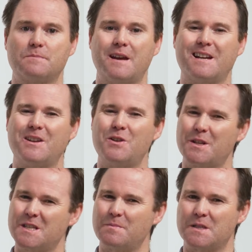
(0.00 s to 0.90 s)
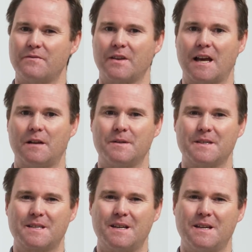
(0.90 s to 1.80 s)
mainly non-specific
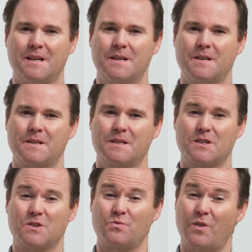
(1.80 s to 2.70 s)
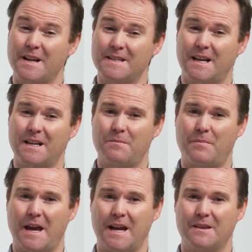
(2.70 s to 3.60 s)
elements, such as right-sided
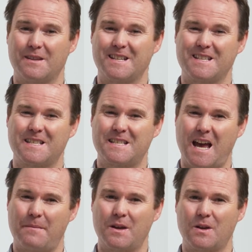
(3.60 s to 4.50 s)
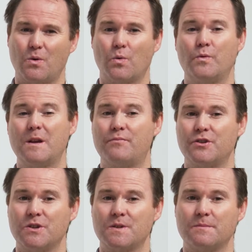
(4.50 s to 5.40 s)
pain that is stabbing or
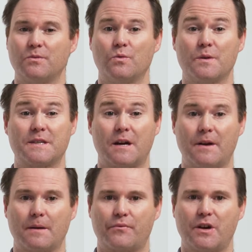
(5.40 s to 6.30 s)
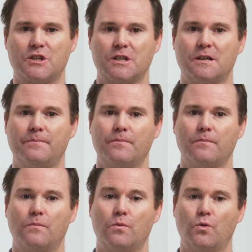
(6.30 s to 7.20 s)
reproducible with direct pressure
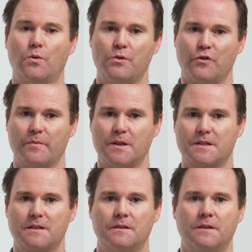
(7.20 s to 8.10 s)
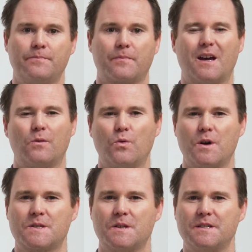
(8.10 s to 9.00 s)
or movement, and
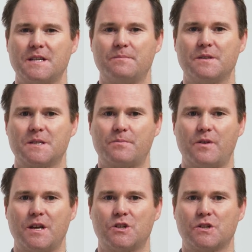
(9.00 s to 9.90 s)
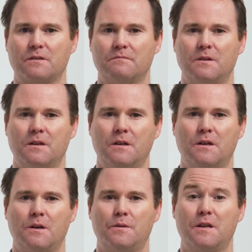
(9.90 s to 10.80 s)
worse on deep inspiration,
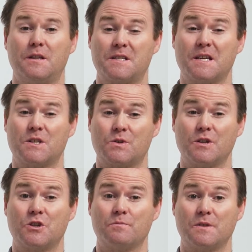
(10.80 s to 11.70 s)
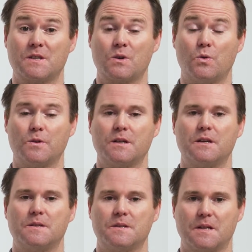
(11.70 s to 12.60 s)
then this history should be scored
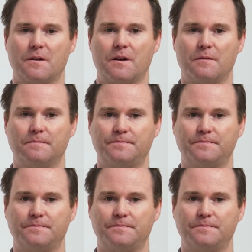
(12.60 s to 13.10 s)
0.